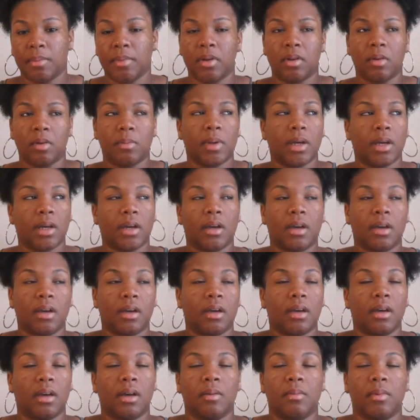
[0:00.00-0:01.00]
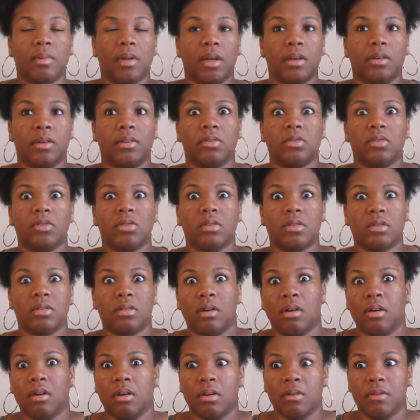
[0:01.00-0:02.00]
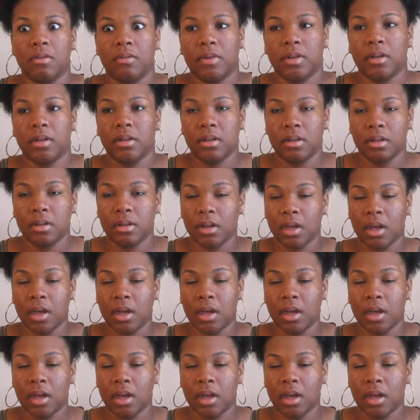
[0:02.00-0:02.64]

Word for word: But oh my god, I'm like starving.